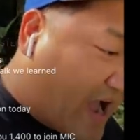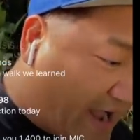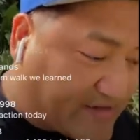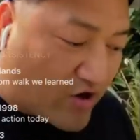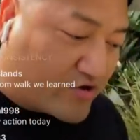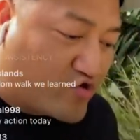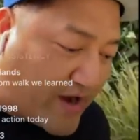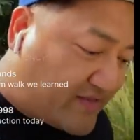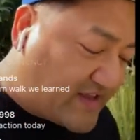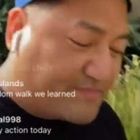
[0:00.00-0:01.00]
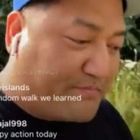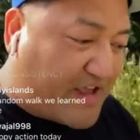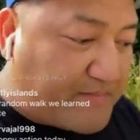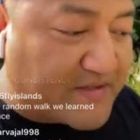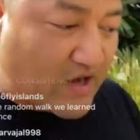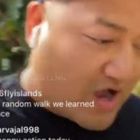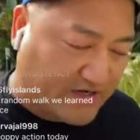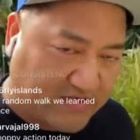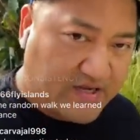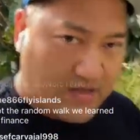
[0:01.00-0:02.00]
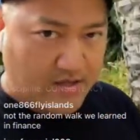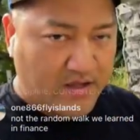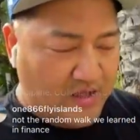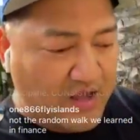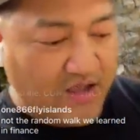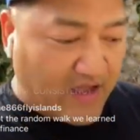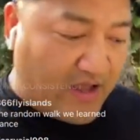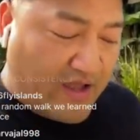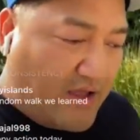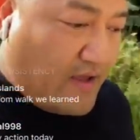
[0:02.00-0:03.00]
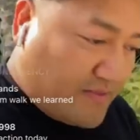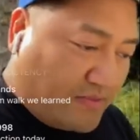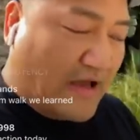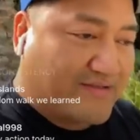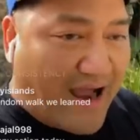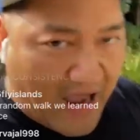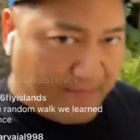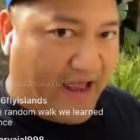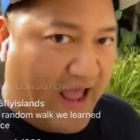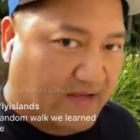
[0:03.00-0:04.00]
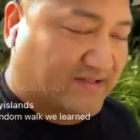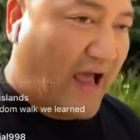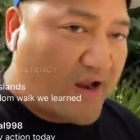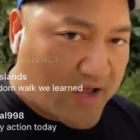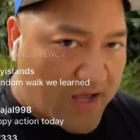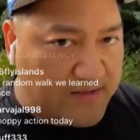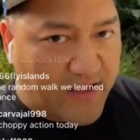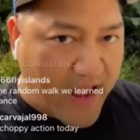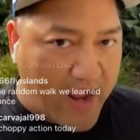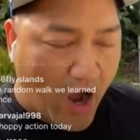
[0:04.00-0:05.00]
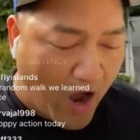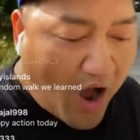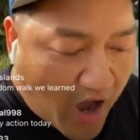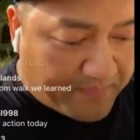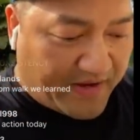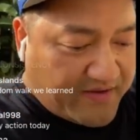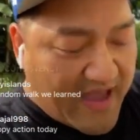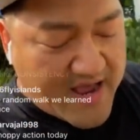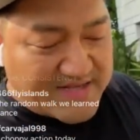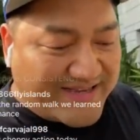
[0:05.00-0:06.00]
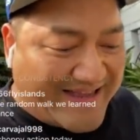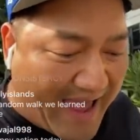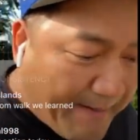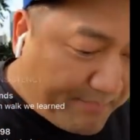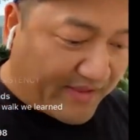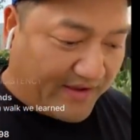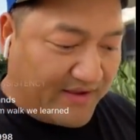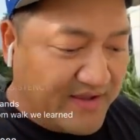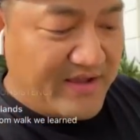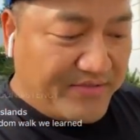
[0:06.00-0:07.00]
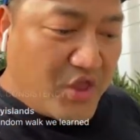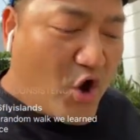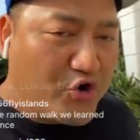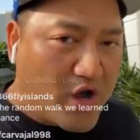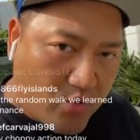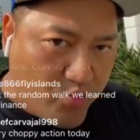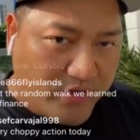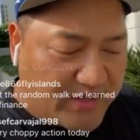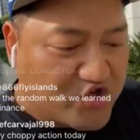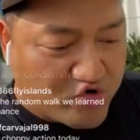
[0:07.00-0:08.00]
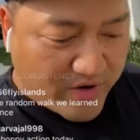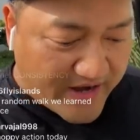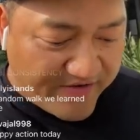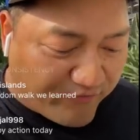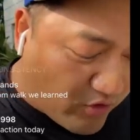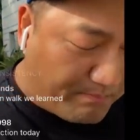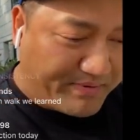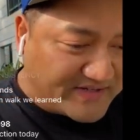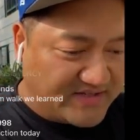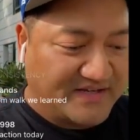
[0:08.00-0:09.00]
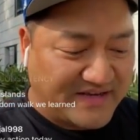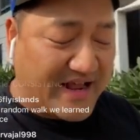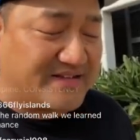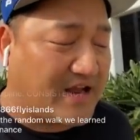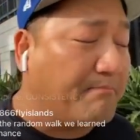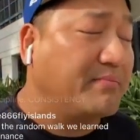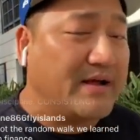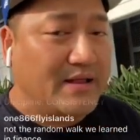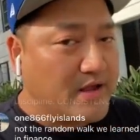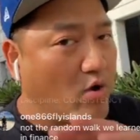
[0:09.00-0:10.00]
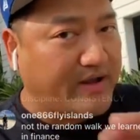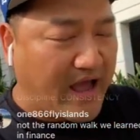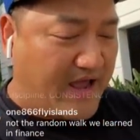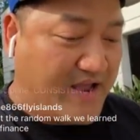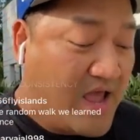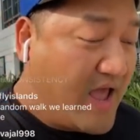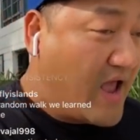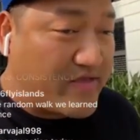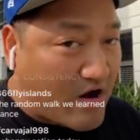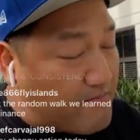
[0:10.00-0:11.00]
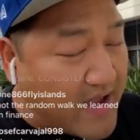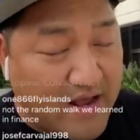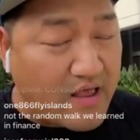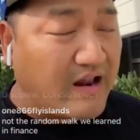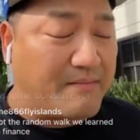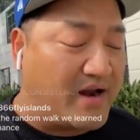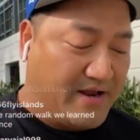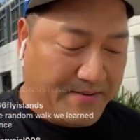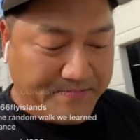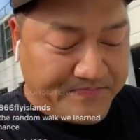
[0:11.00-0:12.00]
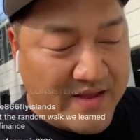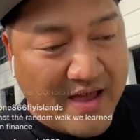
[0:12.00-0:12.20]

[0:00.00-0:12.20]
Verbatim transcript: The guys are trading these meme stocks. That diamond hands, that is a hobby. That is gambling. They are not really trading for a business, and that's completely okay. And they're making a lot of money.